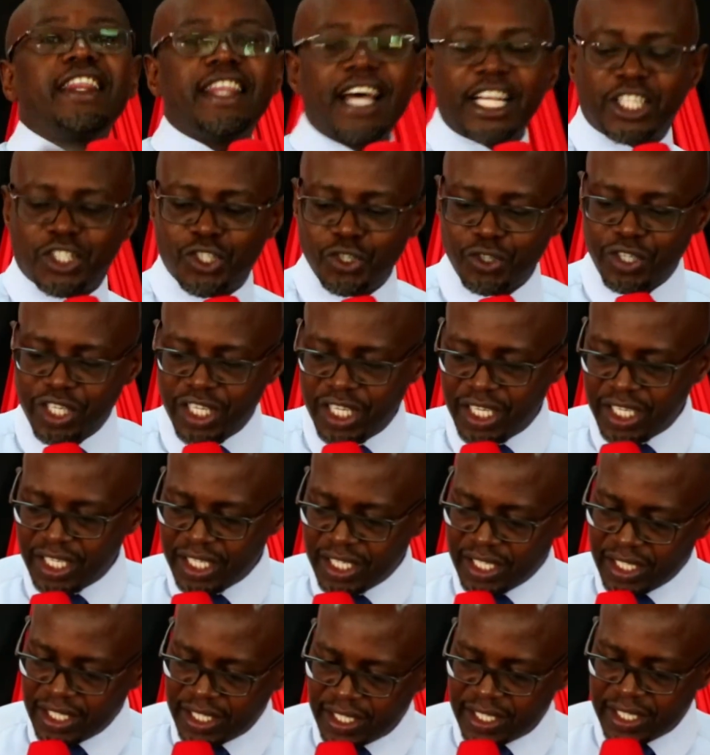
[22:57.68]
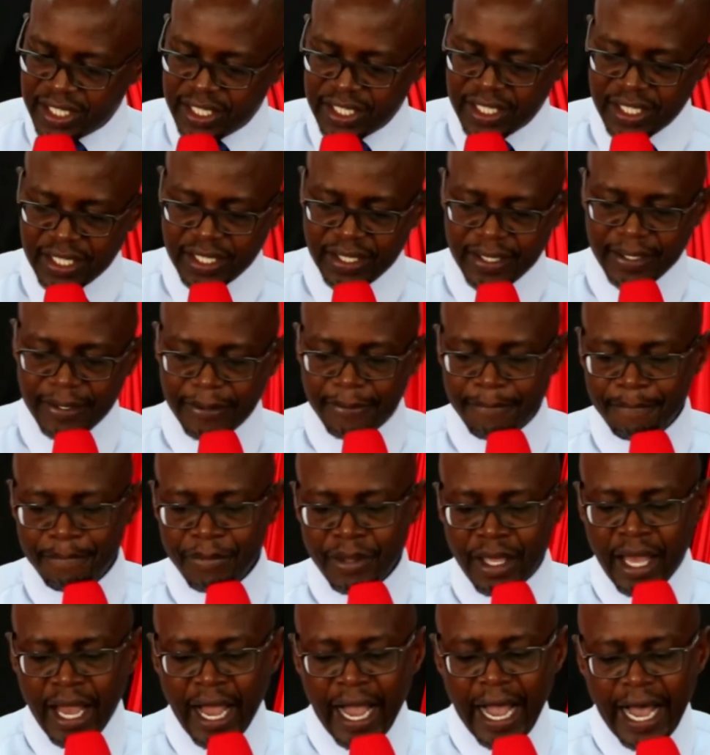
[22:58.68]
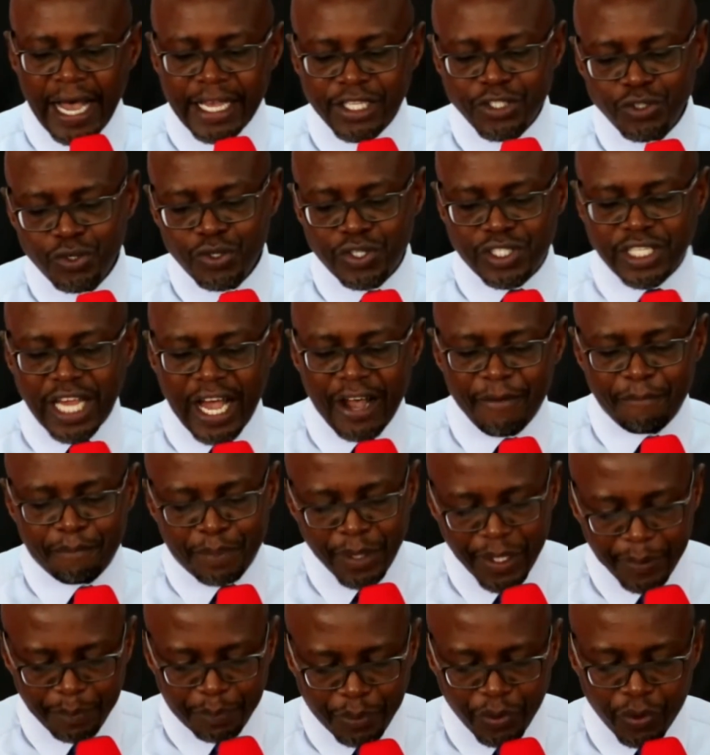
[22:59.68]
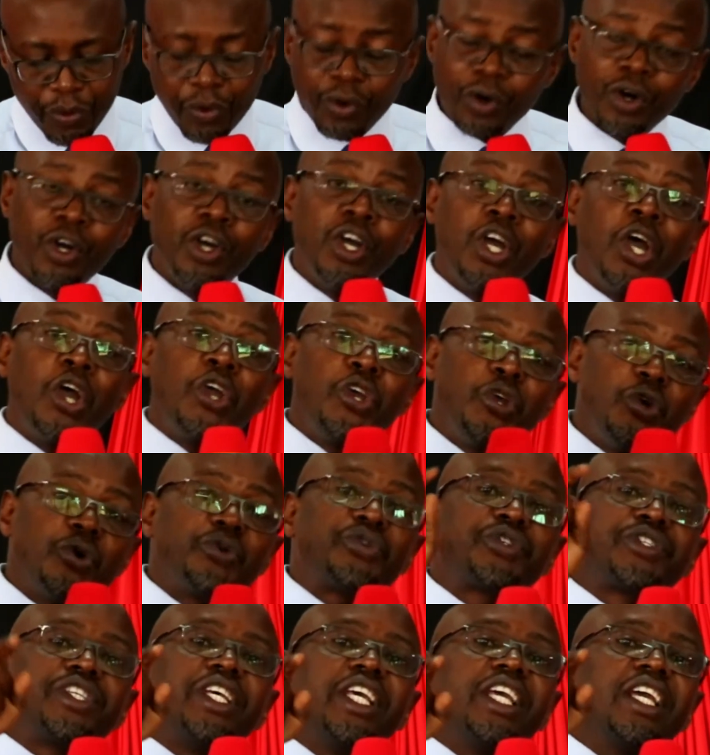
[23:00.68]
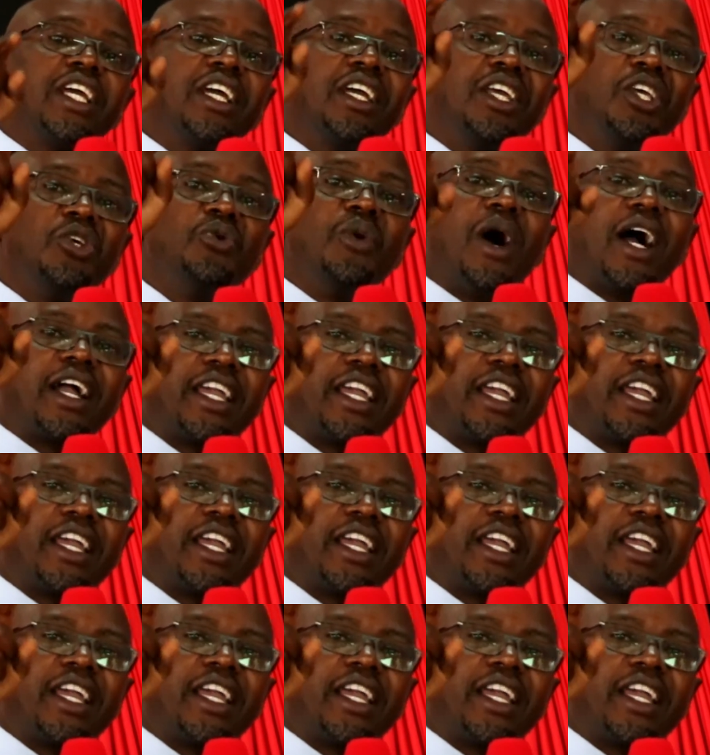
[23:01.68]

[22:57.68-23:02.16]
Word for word: that you need as you serve people using your